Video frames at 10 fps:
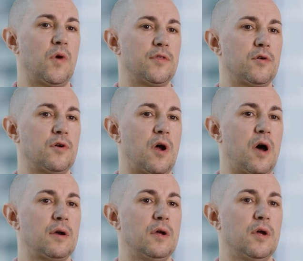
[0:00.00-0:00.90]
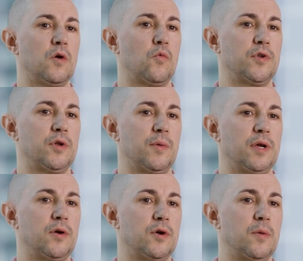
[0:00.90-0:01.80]
whether or not we're
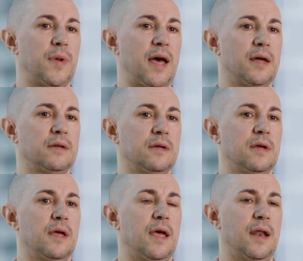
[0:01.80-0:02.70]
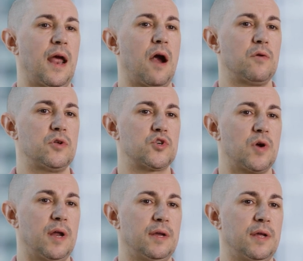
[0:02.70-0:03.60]
doing good or bad and how are you
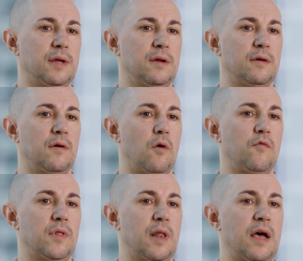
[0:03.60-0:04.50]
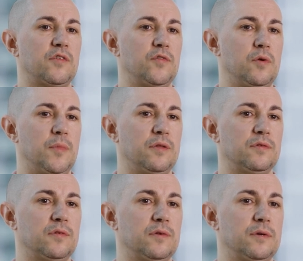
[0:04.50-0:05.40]
trending over the last few
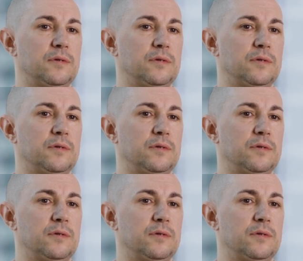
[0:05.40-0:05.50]
months.